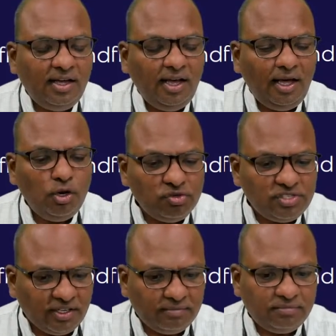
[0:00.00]

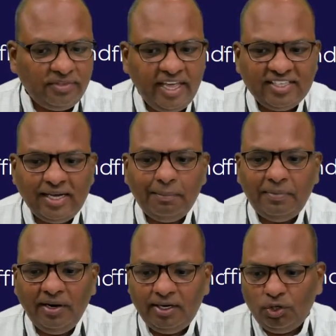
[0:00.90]
losing.
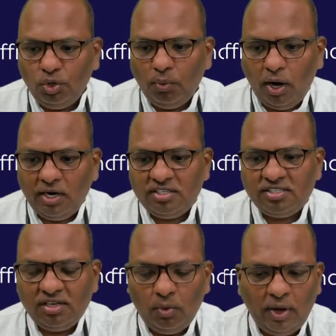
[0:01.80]
Example, two wars.
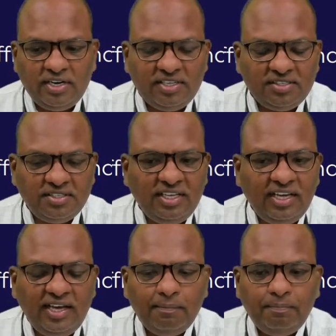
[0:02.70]
One is
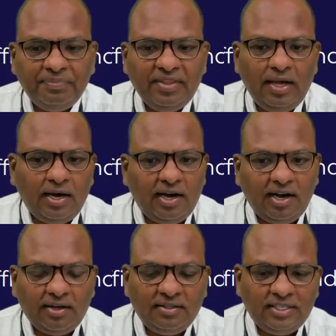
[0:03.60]
the
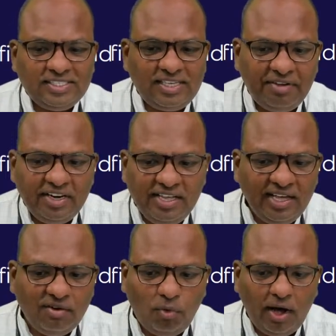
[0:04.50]
7-Year
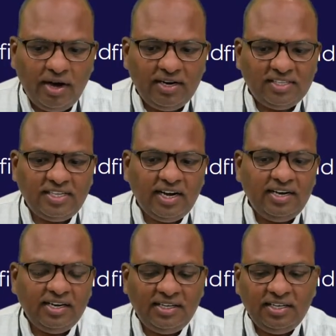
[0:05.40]
War and the second
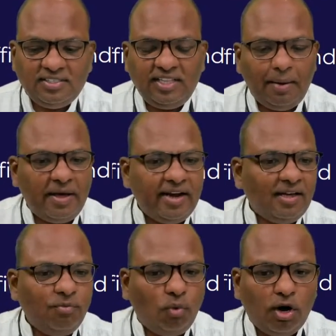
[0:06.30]
is the
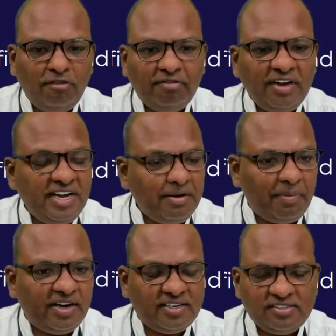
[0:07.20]
American War of
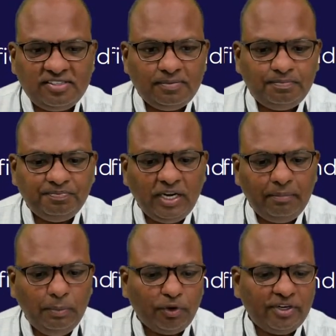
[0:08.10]
Independence. Got the
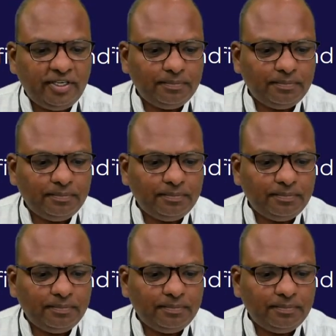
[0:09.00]
point.